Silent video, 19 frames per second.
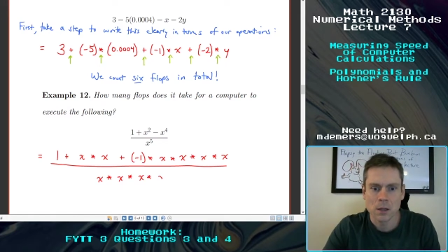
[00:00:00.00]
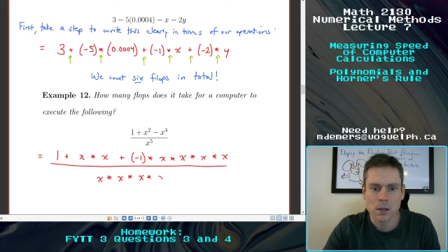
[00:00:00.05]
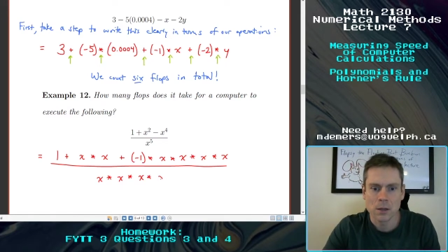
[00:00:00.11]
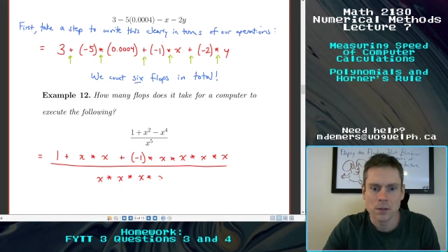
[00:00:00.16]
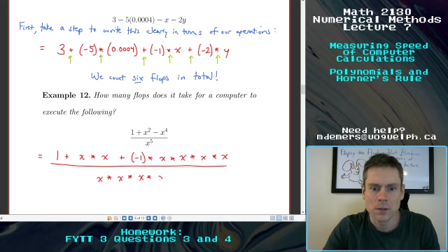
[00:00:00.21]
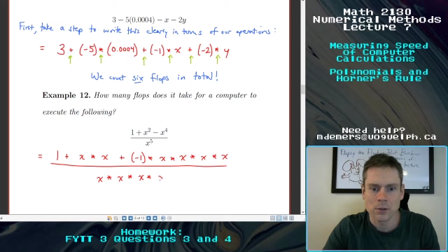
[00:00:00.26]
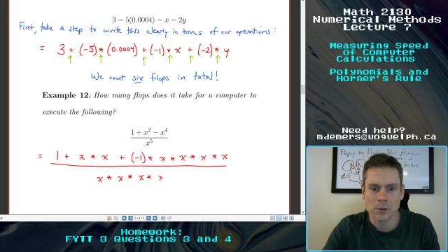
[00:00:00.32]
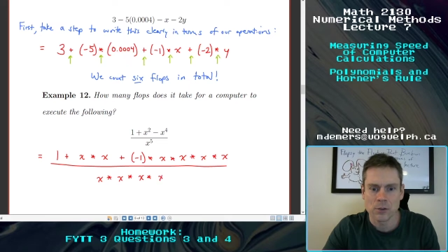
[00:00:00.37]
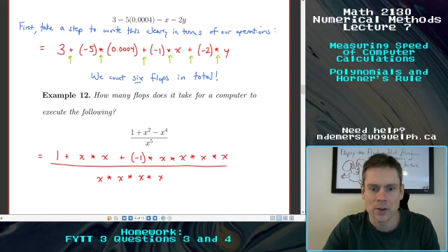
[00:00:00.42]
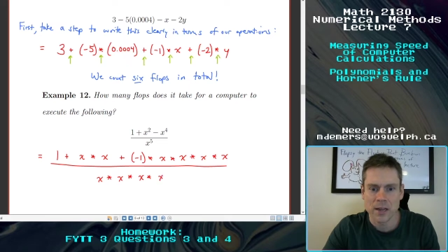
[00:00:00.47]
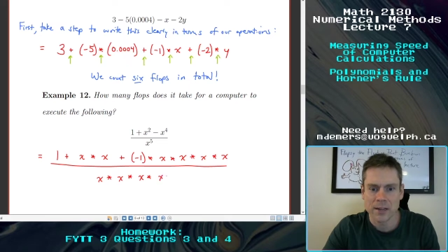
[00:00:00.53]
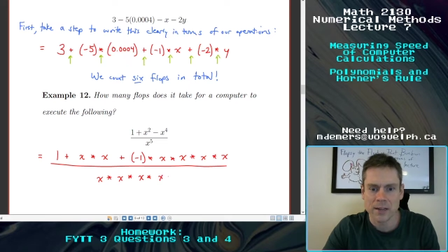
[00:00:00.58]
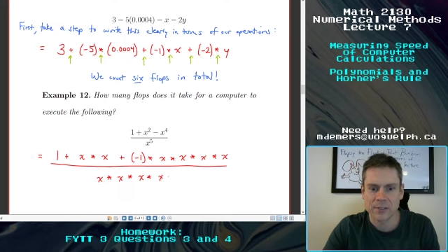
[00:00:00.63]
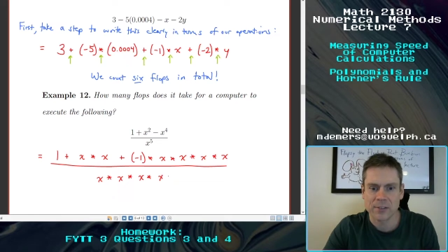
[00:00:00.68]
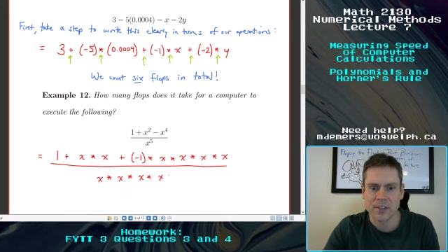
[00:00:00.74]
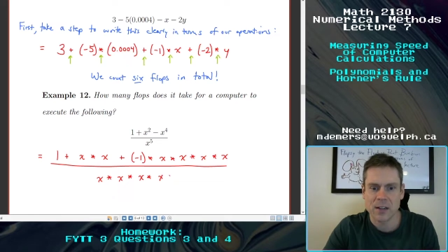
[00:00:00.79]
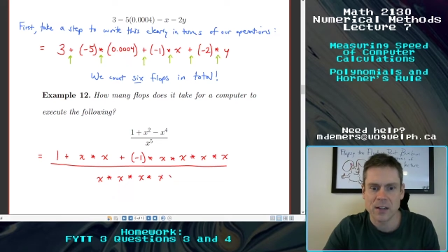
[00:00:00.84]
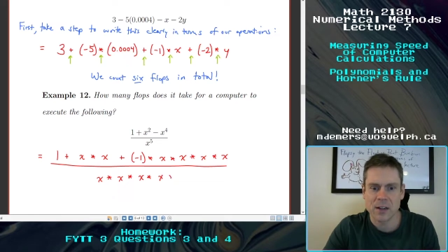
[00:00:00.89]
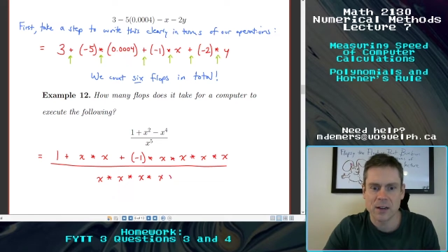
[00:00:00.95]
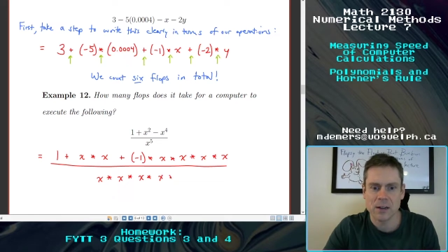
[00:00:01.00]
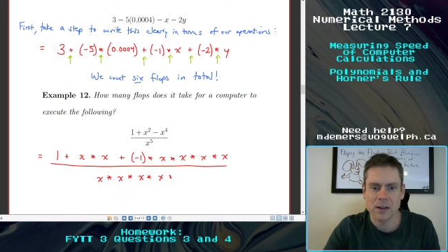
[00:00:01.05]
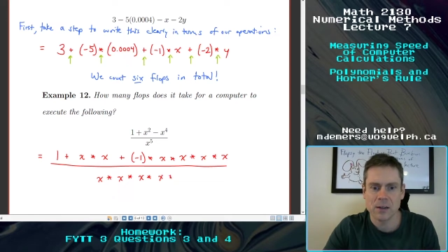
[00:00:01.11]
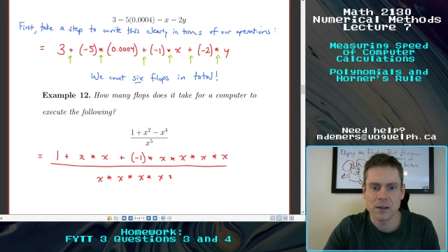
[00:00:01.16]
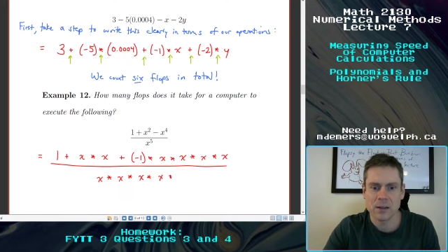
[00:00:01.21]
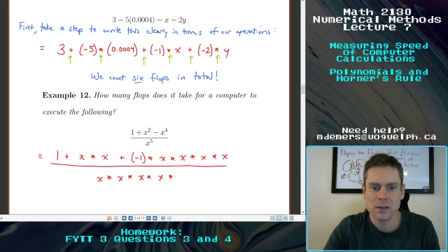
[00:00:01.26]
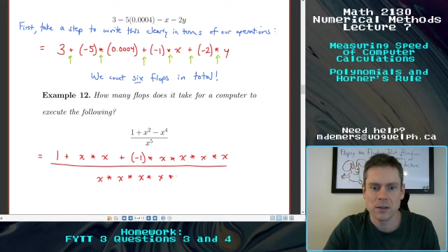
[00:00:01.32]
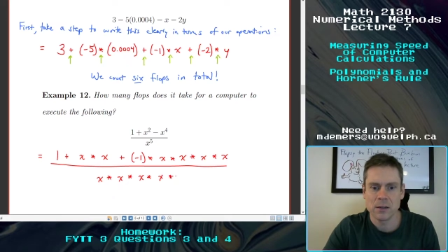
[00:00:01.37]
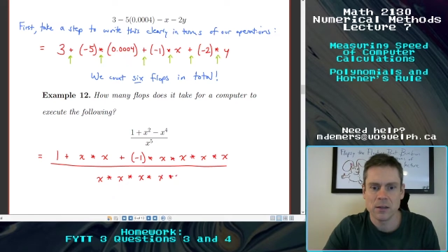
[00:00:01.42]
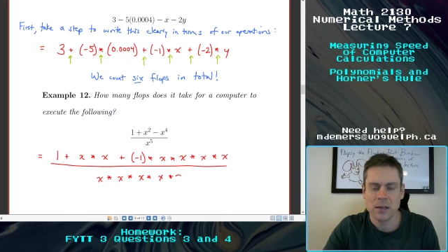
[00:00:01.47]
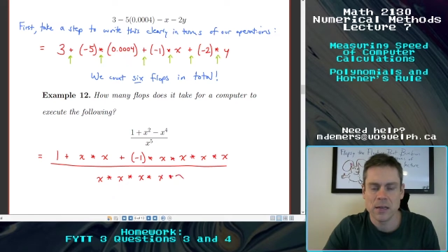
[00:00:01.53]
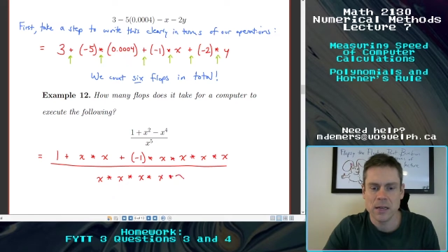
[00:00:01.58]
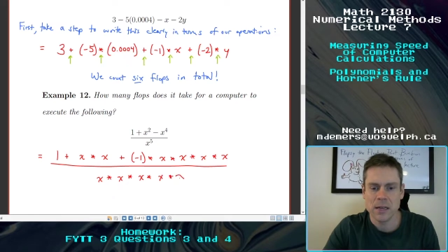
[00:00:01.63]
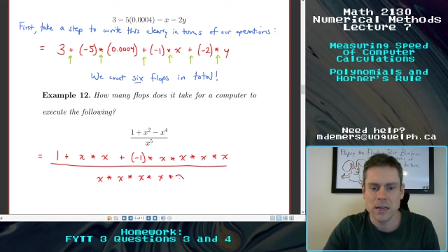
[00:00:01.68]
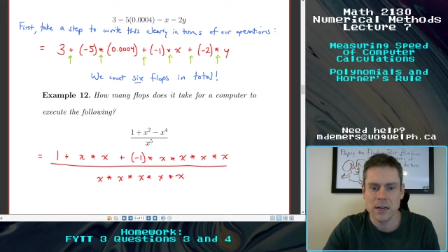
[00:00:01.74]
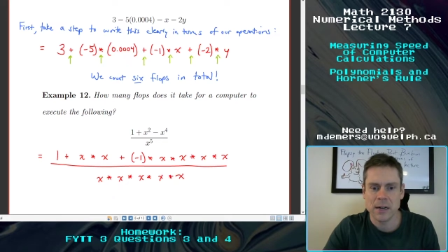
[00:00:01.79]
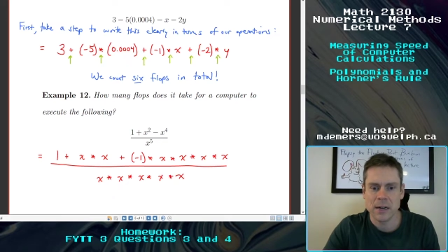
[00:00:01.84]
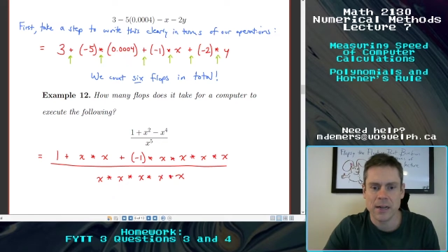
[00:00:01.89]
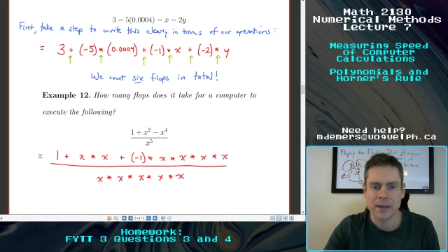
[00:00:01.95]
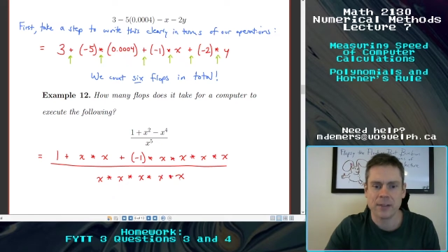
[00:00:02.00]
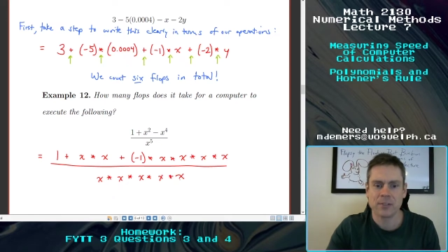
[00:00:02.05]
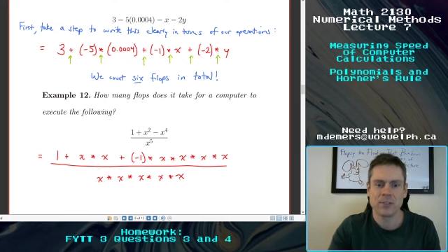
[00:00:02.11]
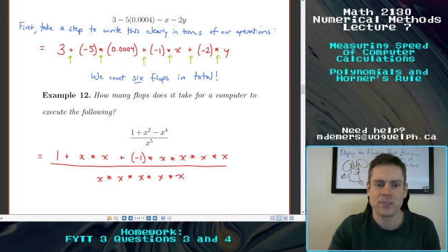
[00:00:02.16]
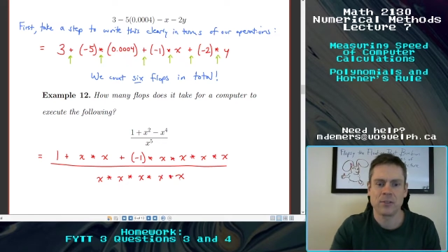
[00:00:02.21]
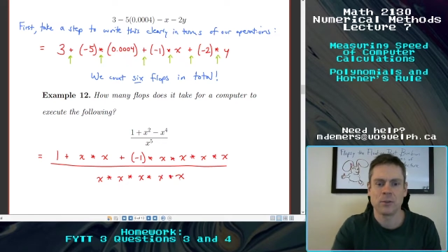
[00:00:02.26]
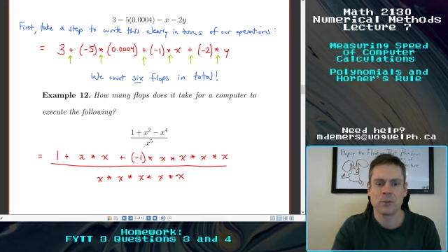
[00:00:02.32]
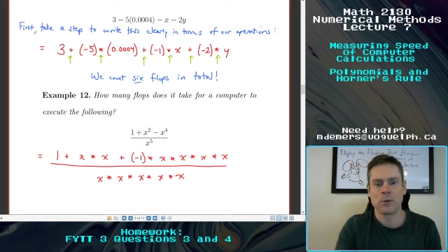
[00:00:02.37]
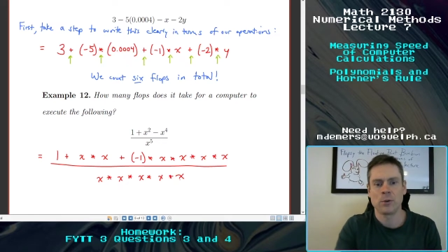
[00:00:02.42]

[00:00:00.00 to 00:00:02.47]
there's an x there and an x